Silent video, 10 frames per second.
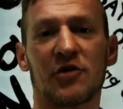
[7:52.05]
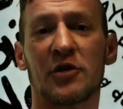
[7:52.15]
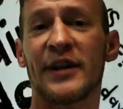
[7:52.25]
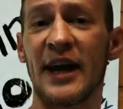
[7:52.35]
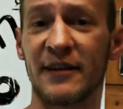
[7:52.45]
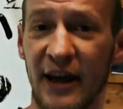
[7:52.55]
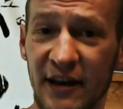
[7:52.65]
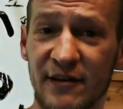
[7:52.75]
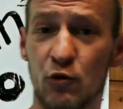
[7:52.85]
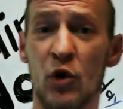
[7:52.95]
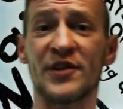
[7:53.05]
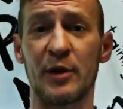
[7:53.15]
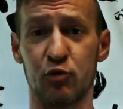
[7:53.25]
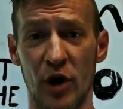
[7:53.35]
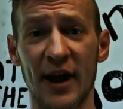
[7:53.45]
So in that case, once
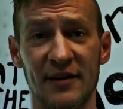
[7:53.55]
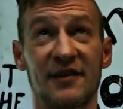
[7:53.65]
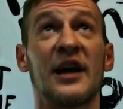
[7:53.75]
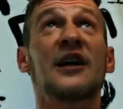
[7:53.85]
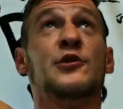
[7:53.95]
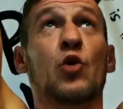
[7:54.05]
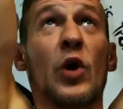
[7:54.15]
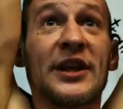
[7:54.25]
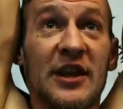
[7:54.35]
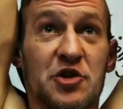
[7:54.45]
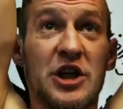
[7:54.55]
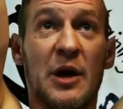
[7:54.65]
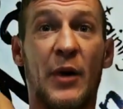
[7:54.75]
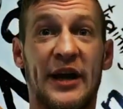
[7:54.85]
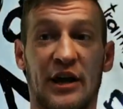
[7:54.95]
I practice the weight, the
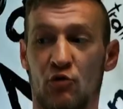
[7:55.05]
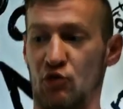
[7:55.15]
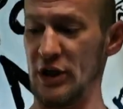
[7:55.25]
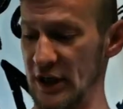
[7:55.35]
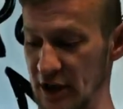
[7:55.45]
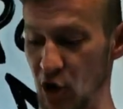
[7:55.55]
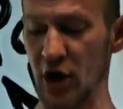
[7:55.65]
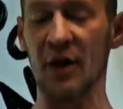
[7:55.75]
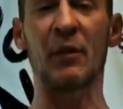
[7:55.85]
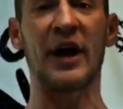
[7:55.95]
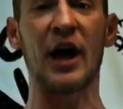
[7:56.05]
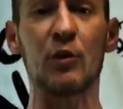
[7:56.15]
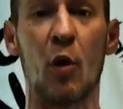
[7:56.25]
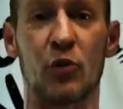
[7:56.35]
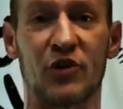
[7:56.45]
chin-up, I can really look at my elbow